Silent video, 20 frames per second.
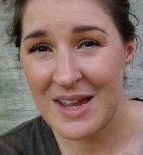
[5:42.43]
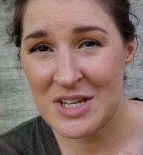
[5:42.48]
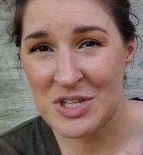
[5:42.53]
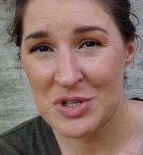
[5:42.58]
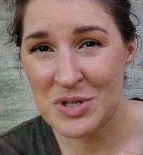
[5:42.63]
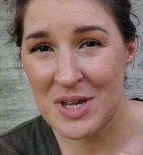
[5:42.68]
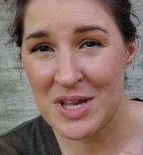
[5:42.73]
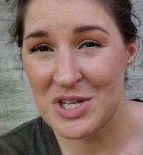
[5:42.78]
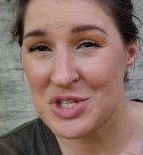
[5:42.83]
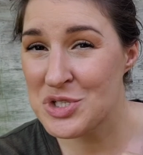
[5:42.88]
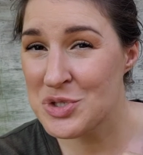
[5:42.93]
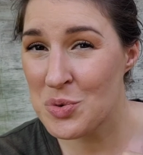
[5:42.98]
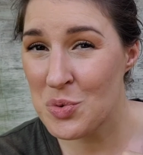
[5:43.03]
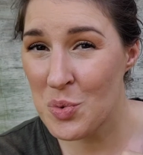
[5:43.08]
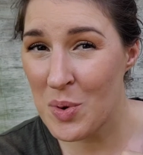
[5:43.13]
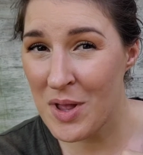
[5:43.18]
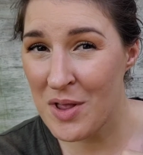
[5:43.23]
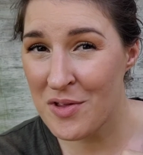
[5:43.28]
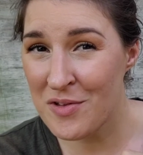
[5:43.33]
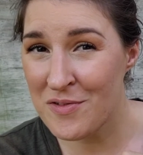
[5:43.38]
You get
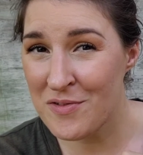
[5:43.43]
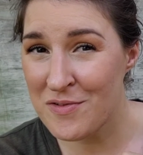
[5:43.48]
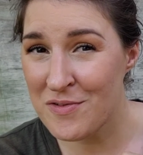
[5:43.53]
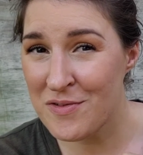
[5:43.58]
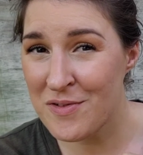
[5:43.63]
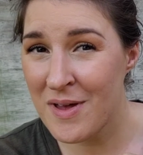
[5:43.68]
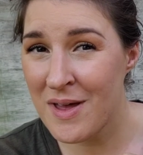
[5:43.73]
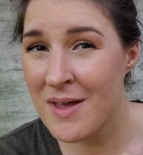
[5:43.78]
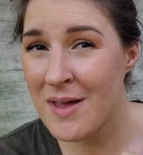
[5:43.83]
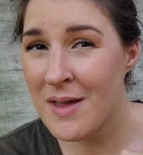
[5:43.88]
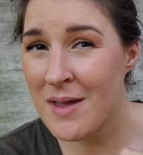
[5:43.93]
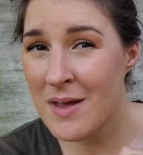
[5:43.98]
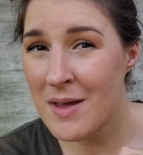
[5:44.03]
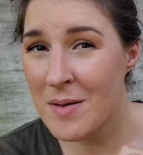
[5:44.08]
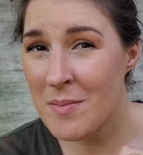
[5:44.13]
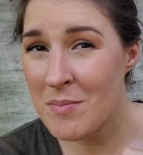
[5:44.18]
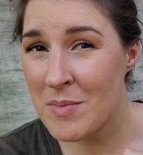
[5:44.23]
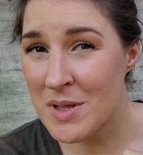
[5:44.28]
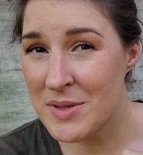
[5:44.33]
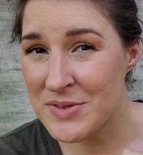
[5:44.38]
12
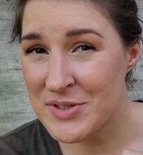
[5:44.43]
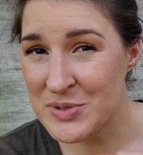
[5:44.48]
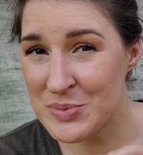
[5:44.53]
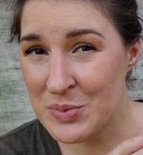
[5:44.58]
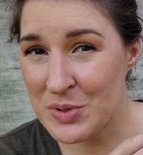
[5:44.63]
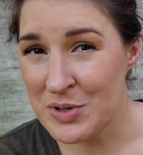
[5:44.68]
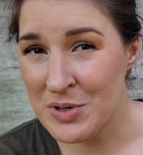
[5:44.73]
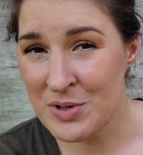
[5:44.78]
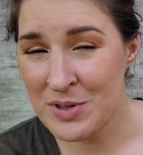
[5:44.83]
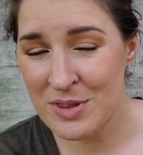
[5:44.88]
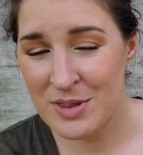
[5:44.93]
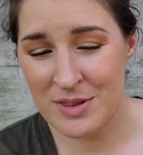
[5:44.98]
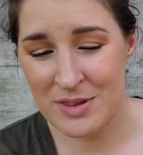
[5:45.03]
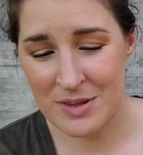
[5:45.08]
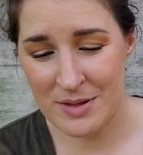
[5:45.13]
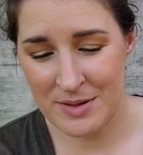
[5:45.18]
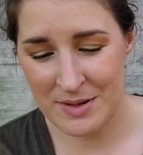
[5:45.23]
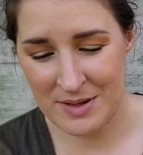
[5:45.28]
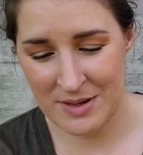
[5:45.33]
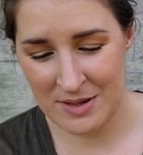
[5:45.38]
months
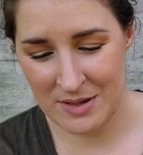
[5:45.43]
worth.